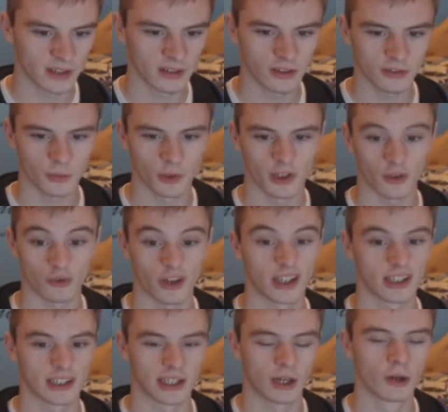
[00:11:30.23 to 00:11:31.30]
It looks more like a
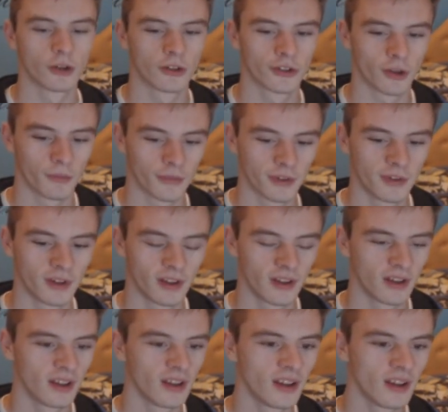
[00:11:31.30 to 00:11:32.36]
rain cloud or
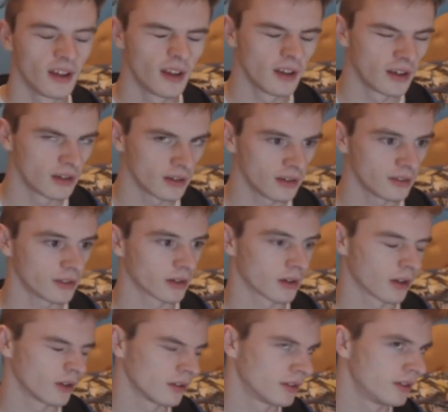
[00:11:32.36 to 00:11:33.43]
something. So
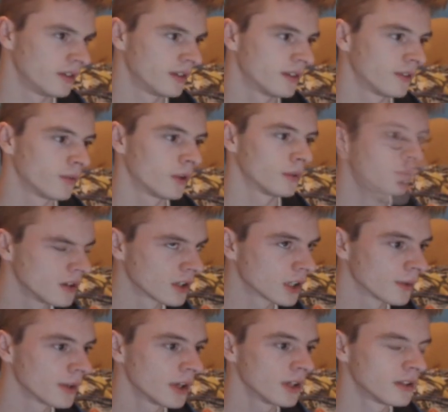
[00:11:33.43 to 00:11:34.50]
curtains, if you want to put,
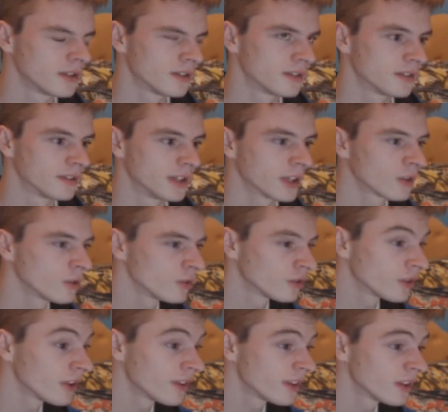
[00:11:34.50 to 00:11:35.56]
can we add stickers
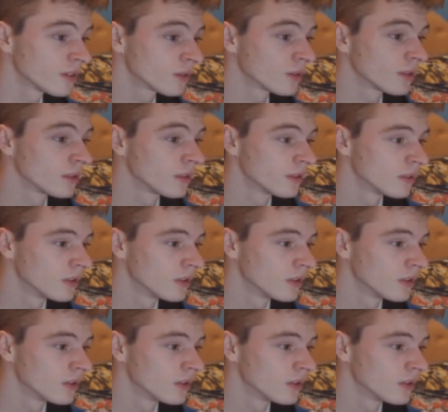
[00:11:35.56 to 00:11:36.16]
or anything, or